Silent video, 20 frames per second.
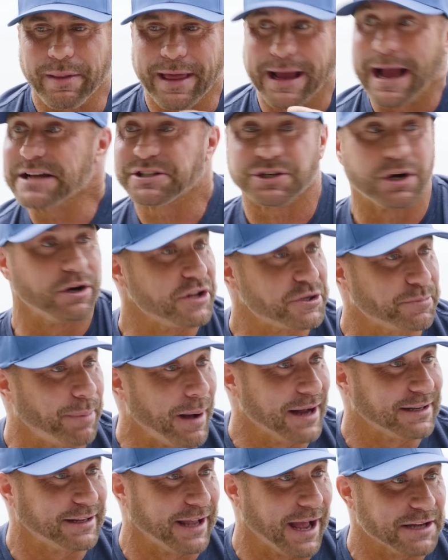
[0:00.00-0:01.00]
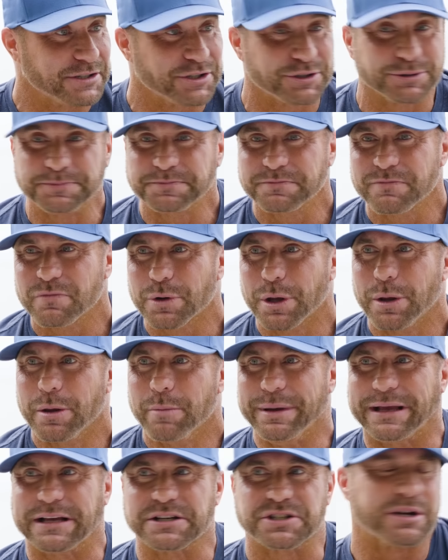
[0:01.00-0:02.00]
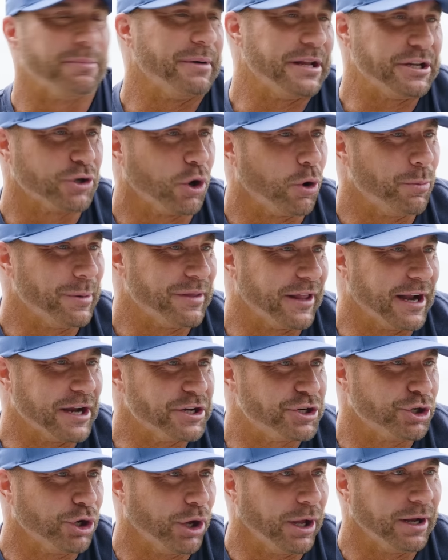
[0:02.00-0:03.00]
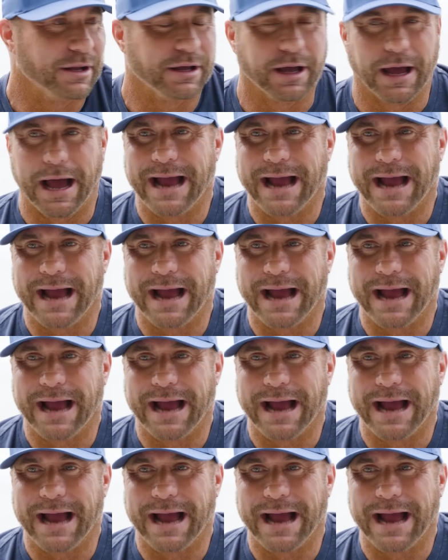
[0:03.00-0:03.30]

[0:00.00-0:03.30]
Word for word: like I started this podcast because somebody told me that I should.